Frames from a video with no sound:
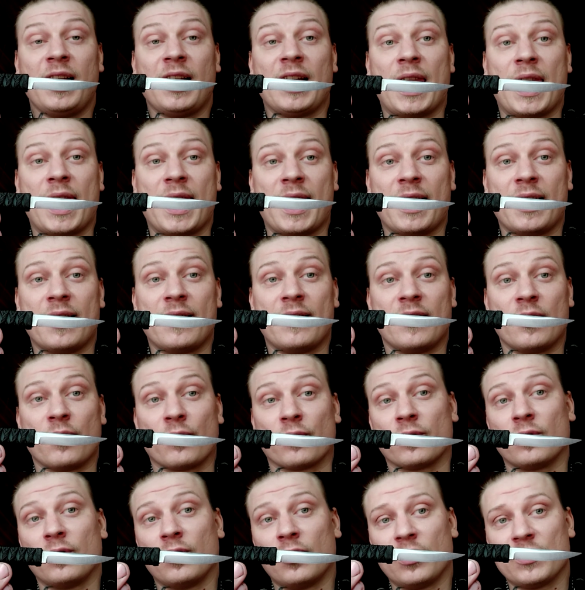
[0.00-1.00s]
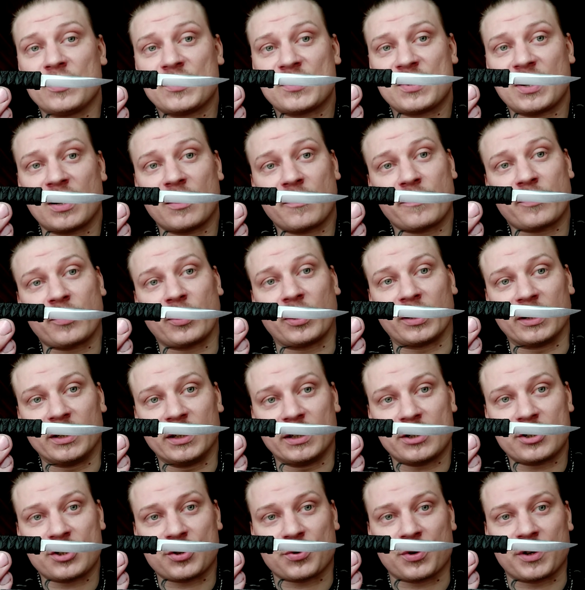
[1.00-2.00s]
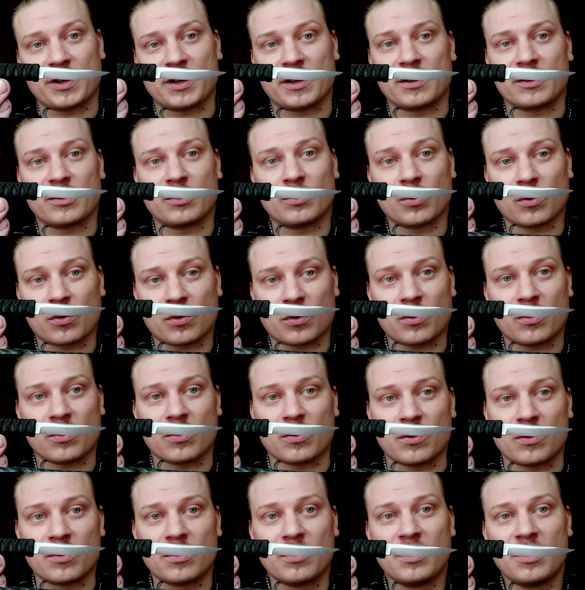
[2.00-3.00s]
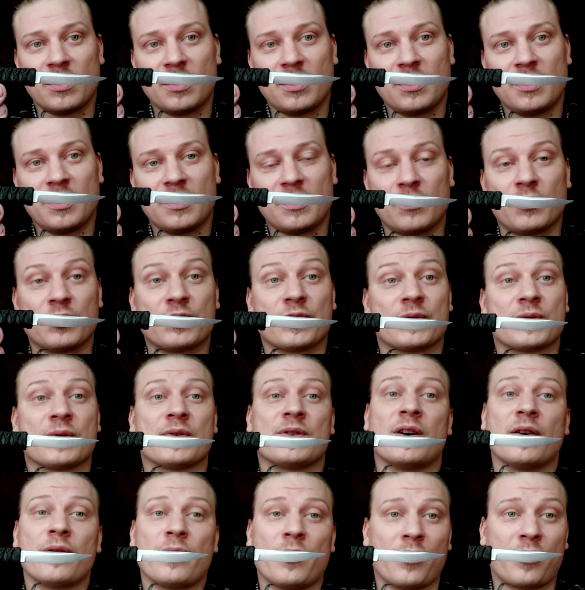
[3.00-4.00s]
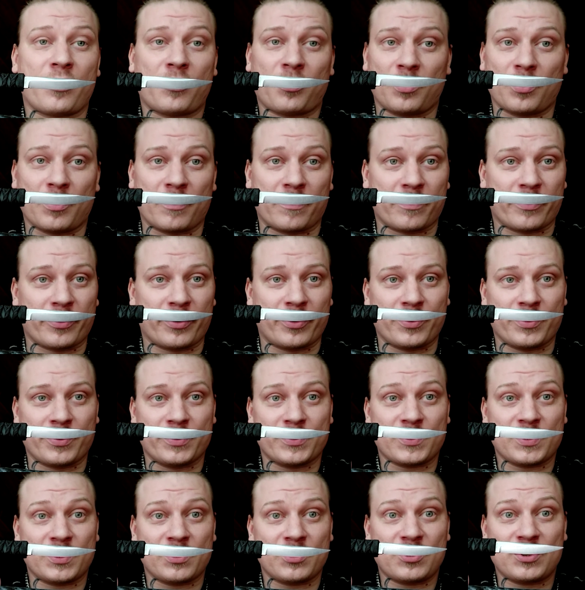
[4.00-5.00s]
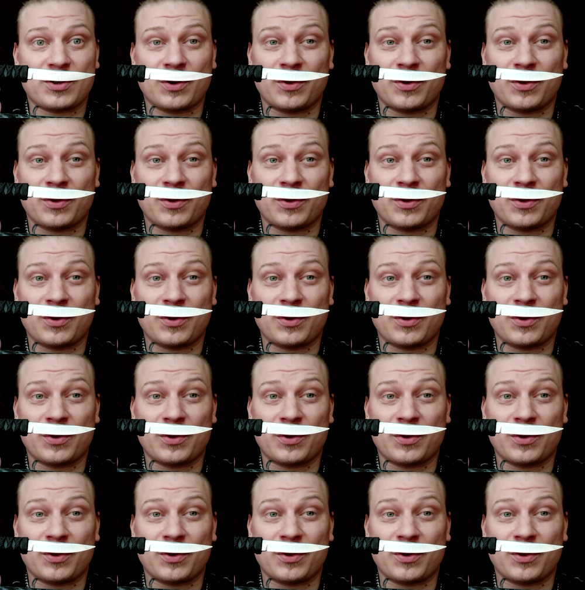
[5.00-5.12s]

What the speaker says: And then they were all sent for heat treat in Turku, which is another 3 or 4 euros each.